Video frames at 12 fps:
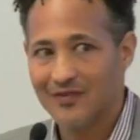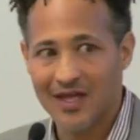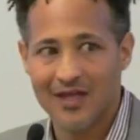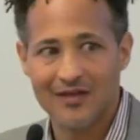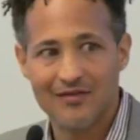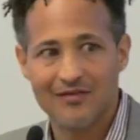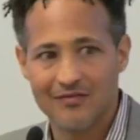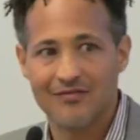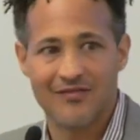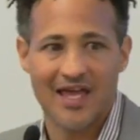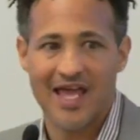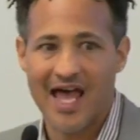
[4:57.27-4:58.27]
And
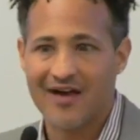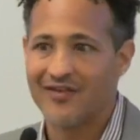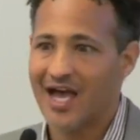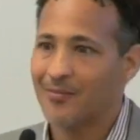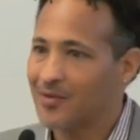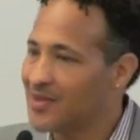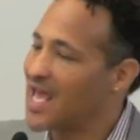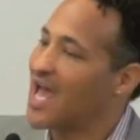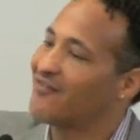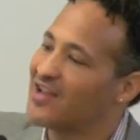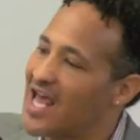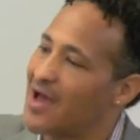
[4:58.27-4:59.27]
they have happened. They
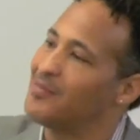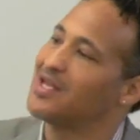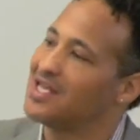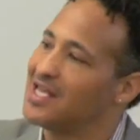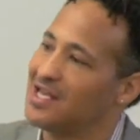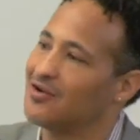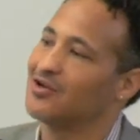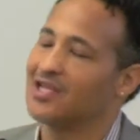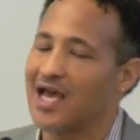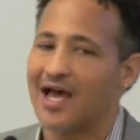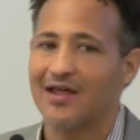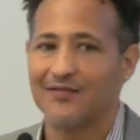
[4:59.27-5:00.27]
haven't happened here
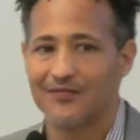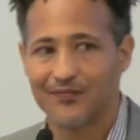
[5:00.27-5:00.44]
yet.